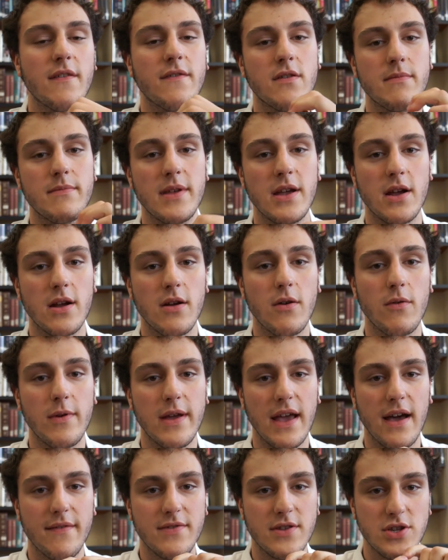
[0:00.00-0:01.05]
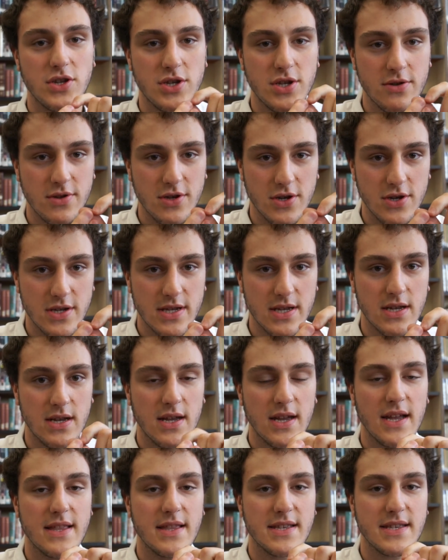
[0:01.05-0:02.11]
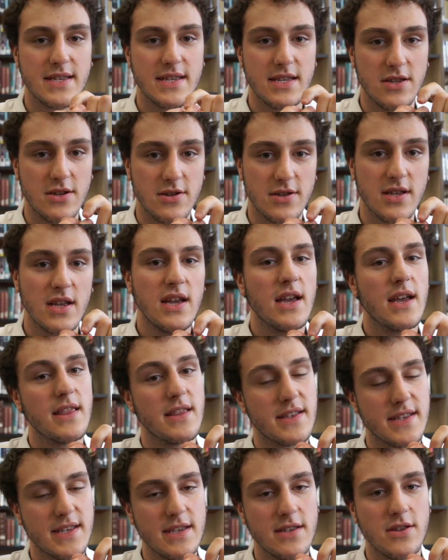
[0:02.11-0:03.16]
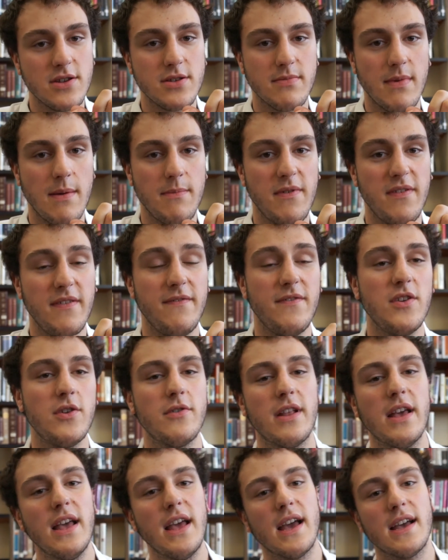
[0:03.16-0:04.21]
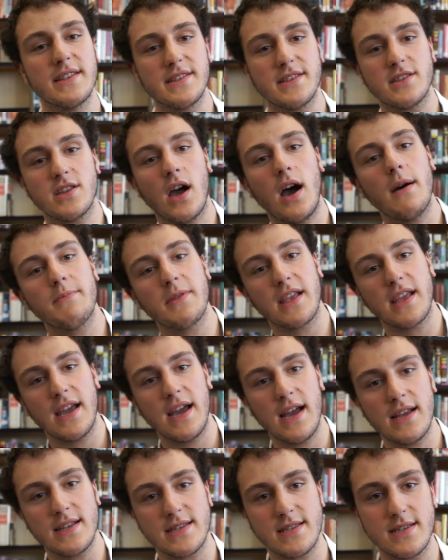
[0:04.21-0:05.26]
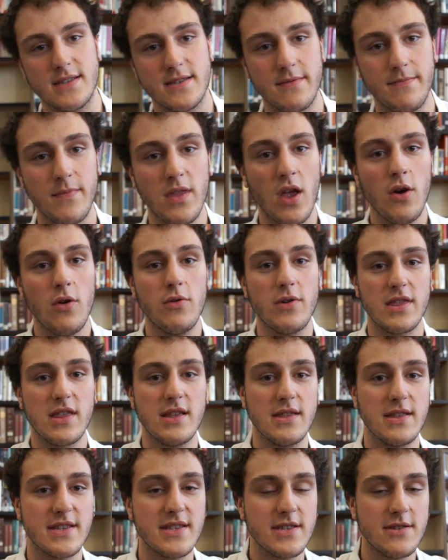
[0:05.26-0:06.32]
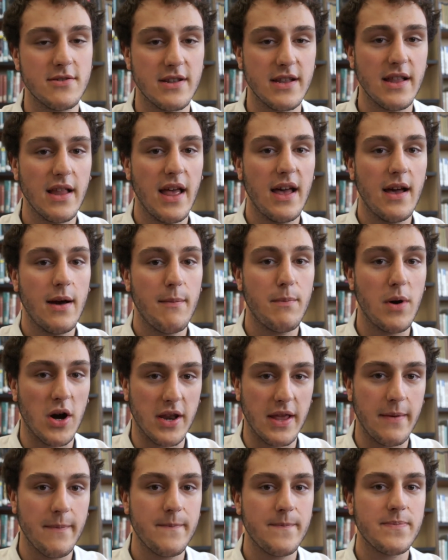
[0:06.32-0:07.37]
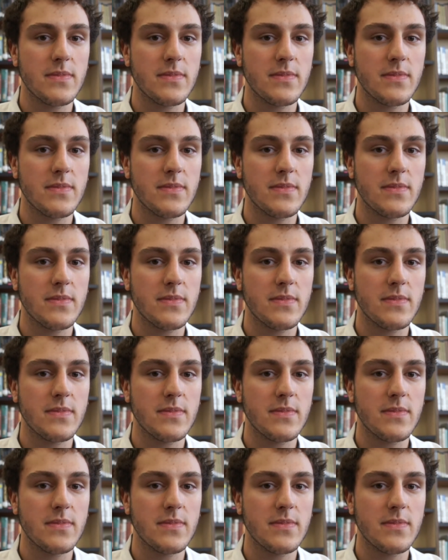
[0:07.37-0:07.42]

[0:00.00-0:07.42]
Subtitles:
From there, we have the juniors and the seniors, and the seniors may be viewed as the top of the caste system within the student body.